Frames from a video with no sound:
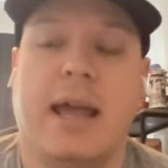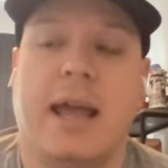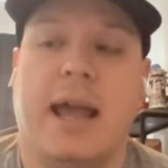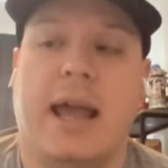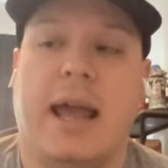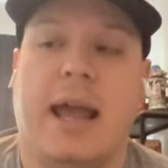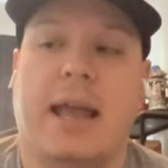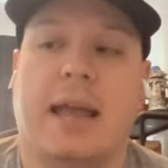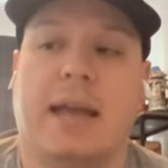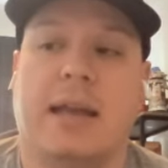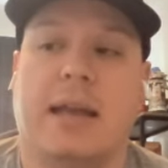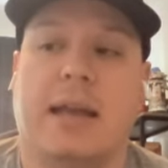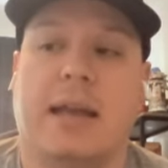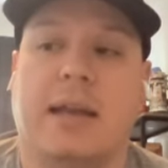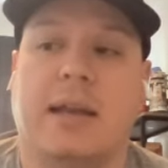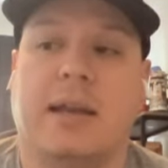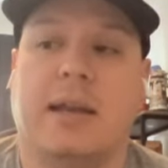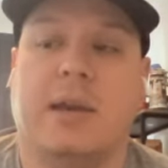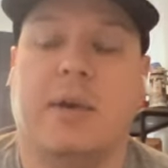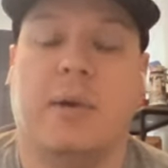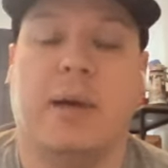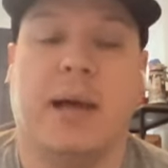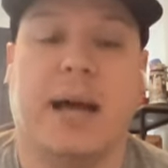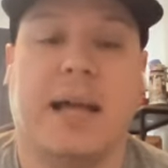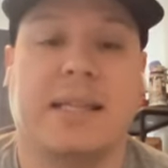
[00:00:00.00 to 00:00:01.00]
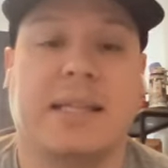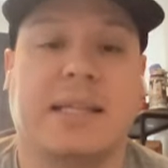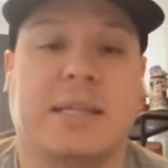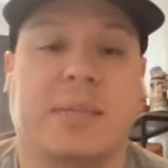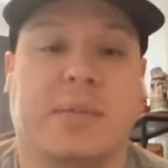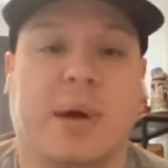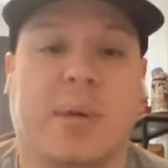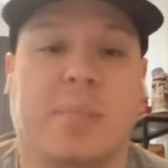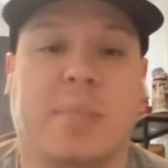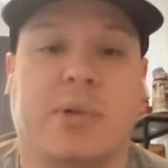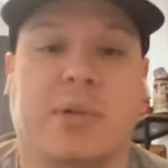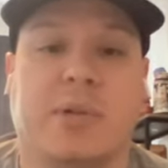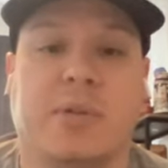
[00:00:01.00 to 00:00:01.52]
and got some
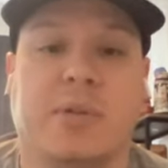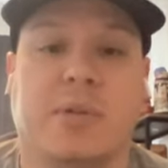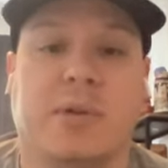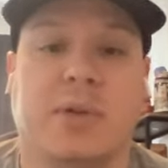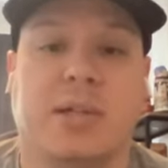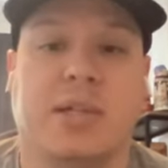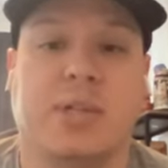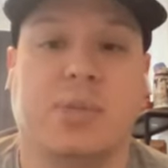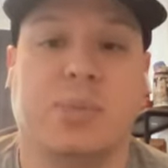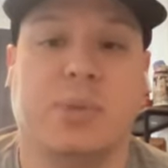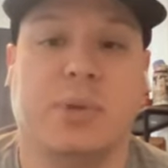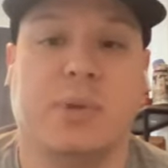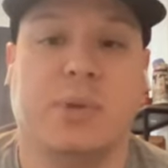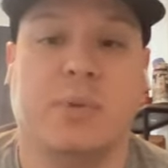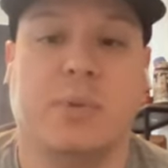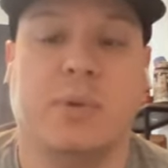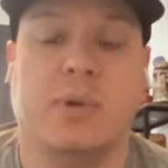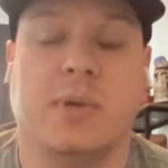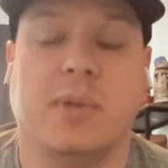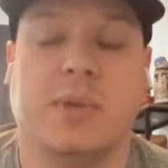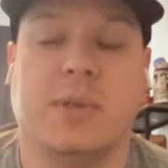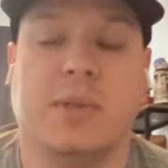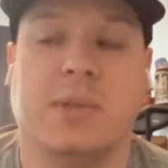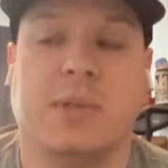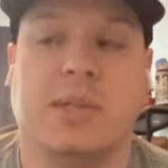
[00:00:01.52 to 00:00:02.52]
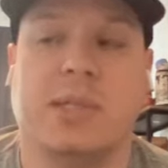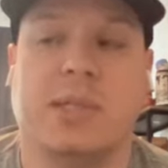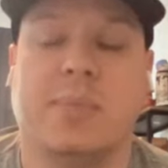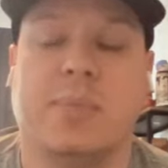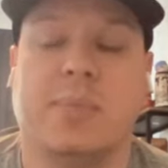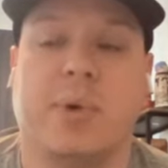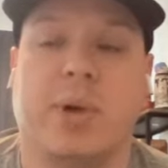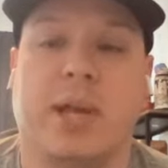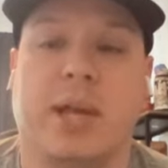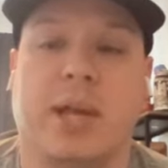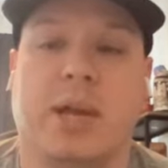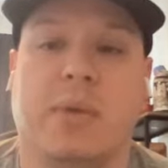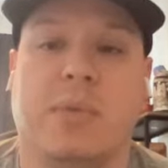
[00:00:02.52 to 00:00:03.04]
opportunities with the ones in the
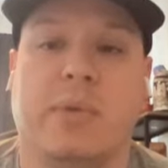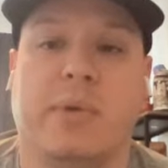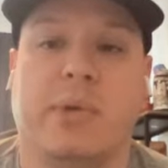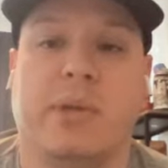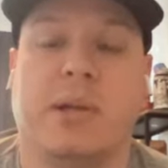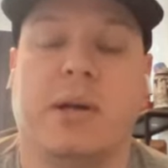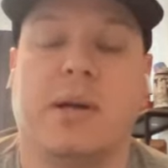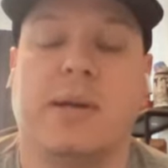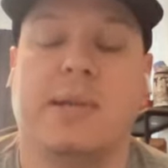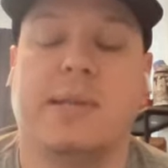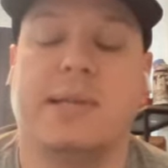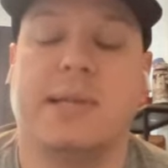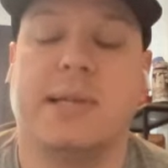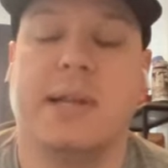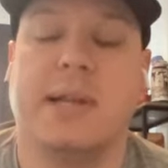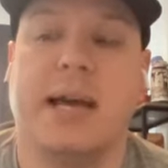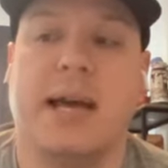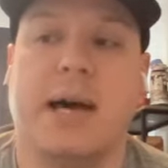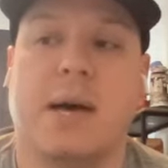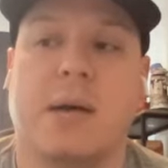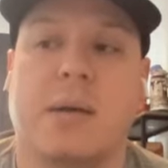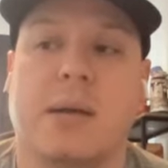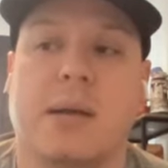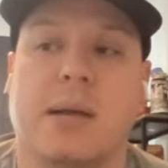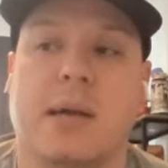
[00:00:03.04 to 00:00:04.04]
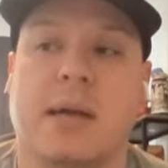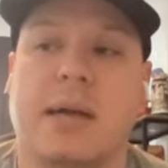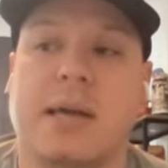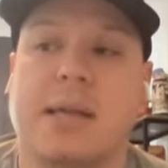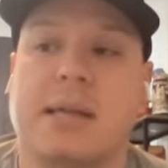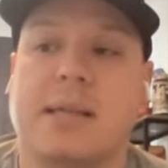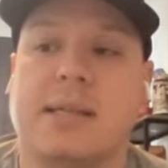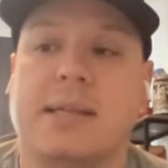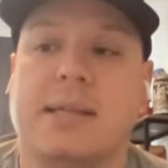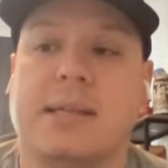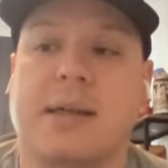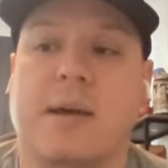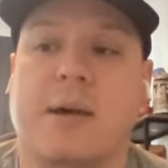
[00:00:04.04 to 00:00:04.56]
spring with Lawson out.
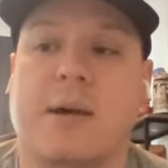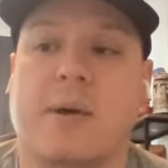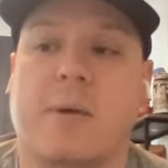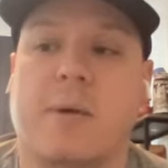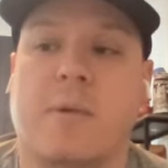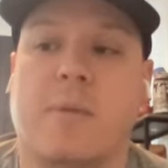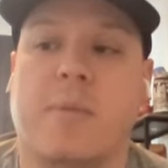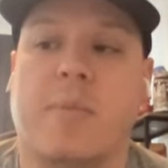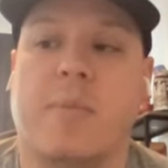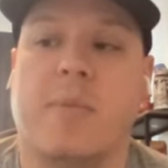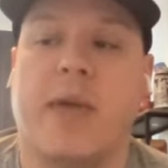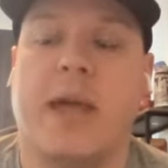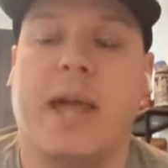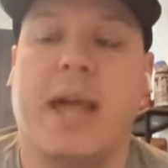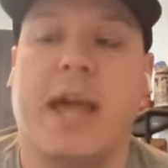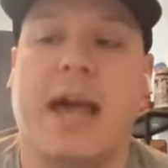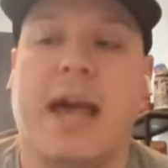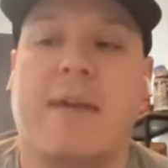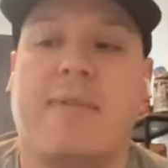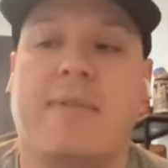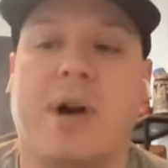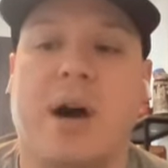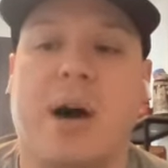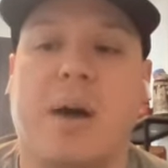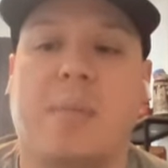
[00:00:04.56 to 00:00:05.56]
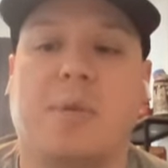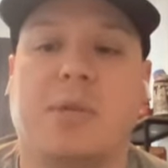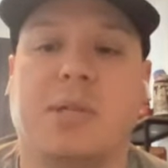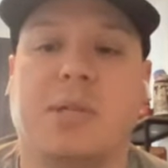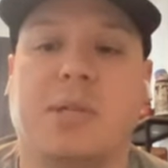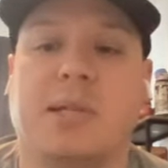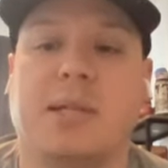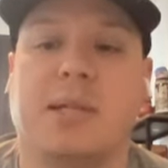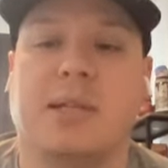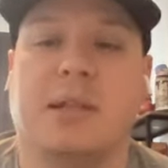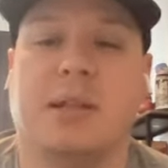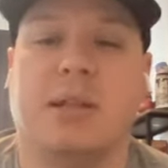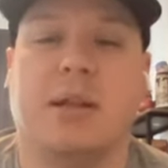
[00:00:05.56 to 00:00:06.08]
So they have
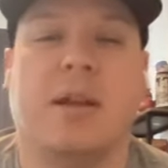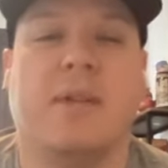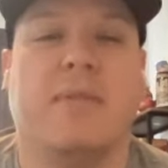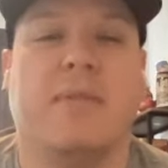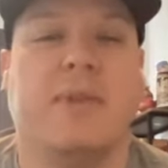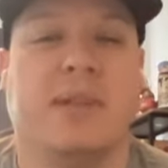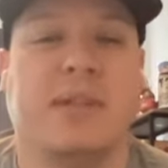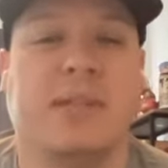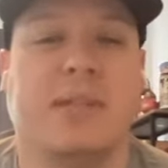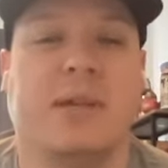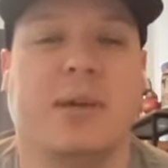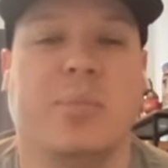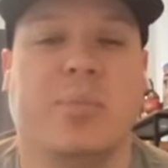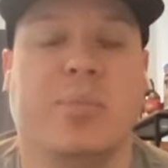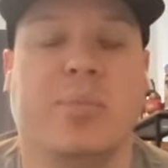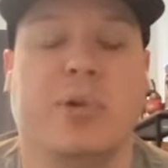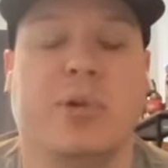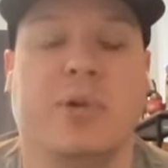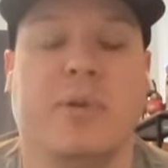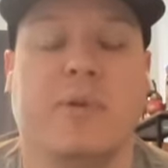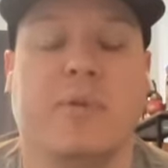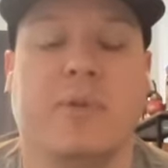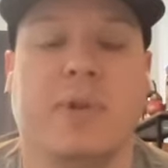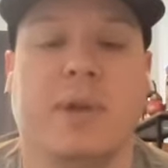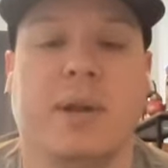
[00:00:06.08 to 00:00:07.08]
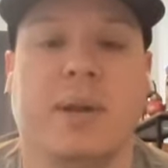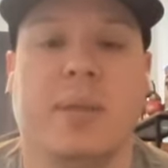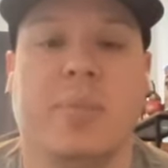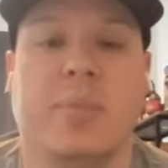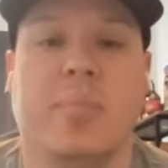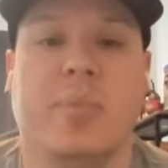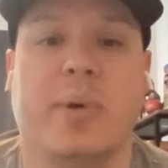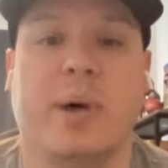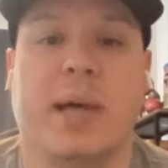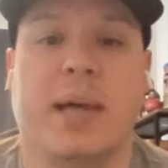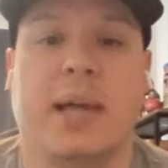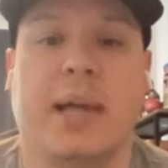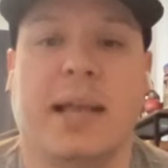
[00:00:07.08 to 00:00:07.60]
options. A lot of it's unproven,
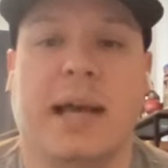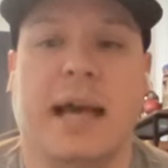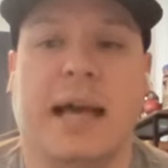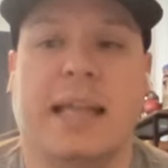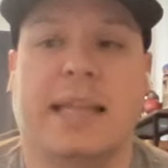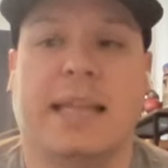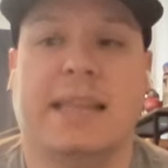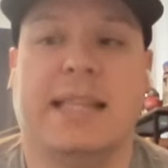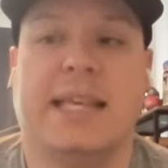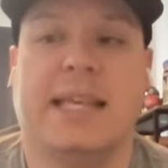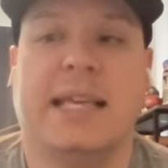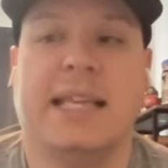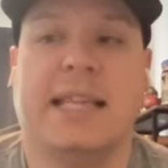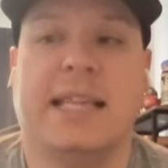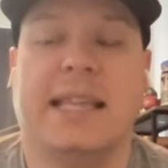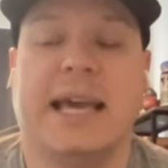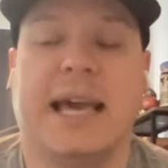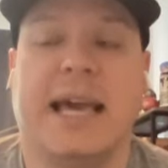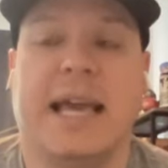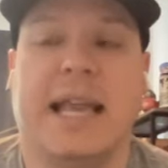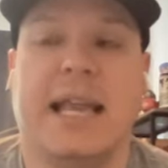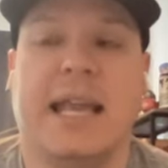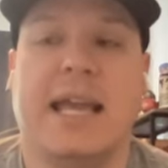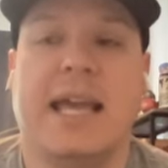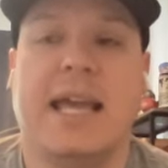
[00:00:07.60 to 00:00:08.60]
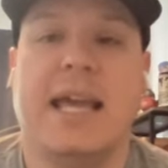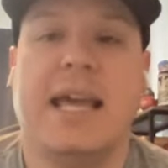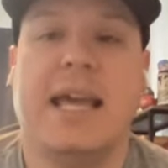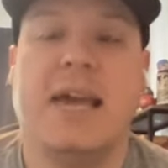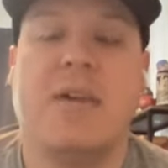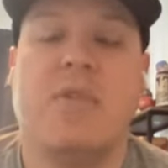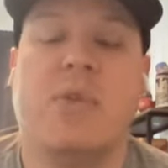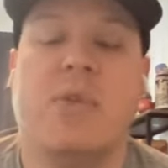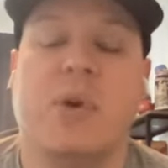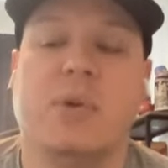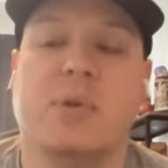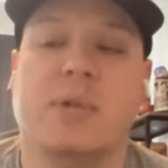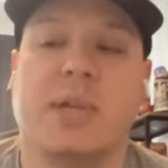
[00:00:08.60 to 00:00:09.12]
but I think that
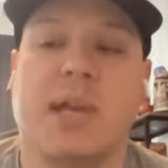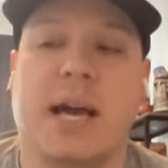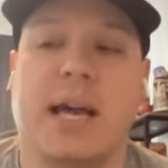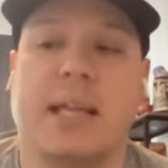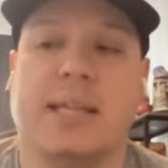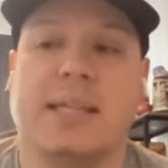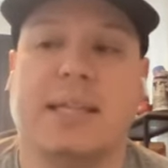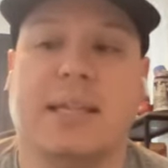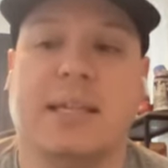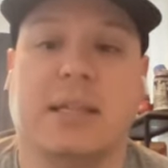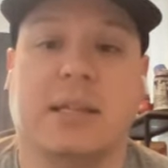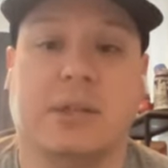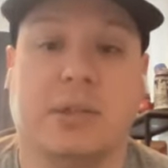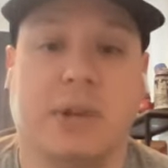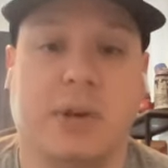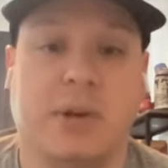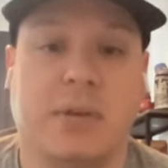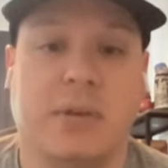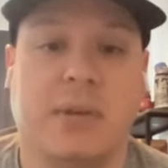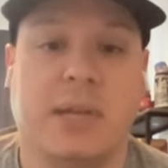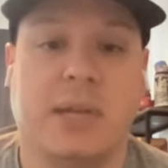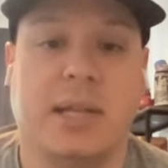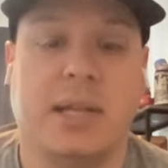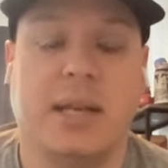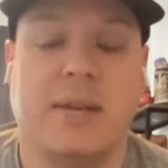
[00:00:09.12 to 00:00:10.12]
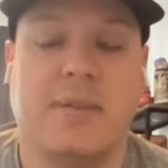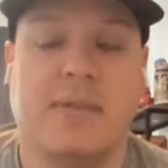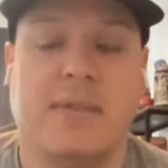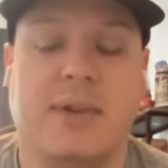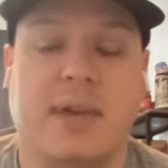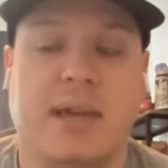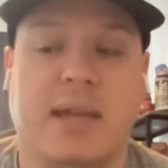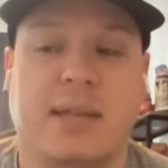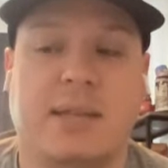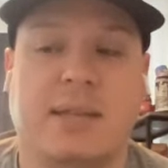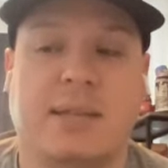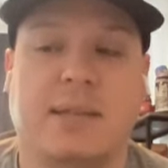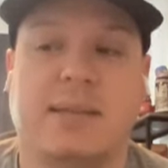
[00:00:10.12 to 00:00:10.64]
if those guys can learn the
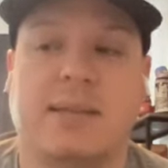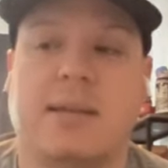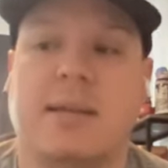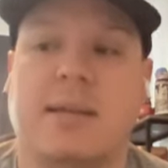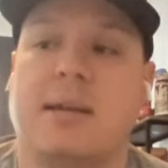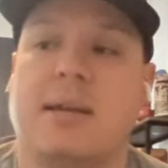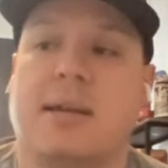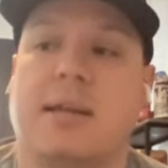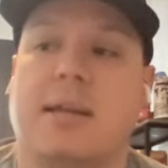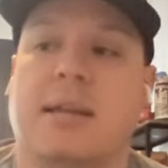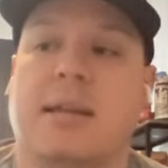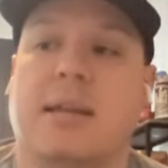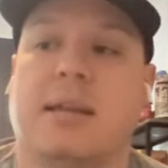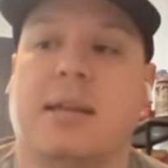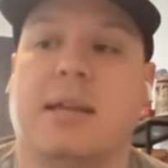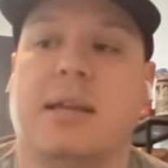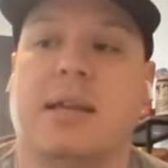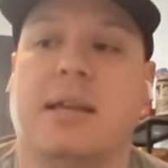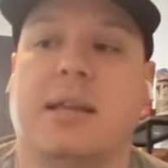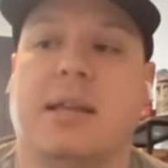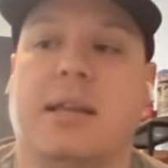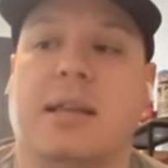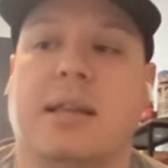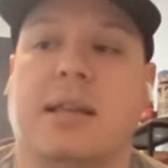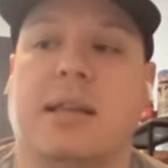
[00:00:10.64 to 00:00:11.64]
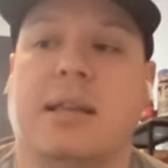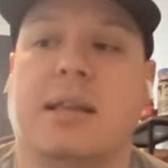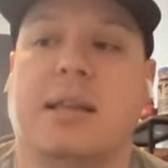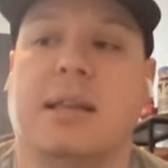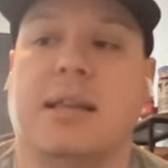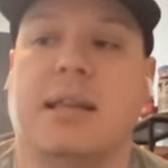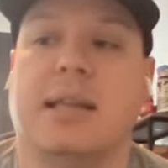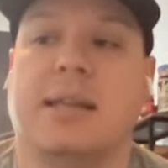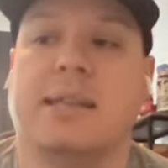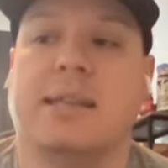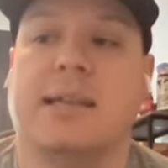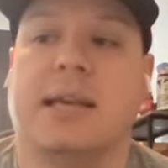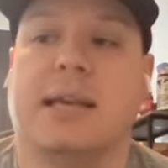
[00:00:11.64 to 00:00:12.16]
defense, then the
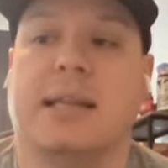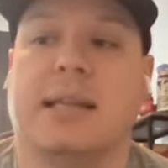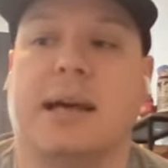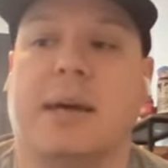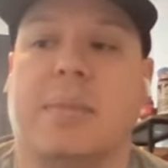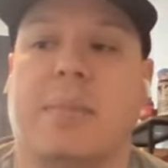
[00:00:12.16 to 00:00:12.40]
inside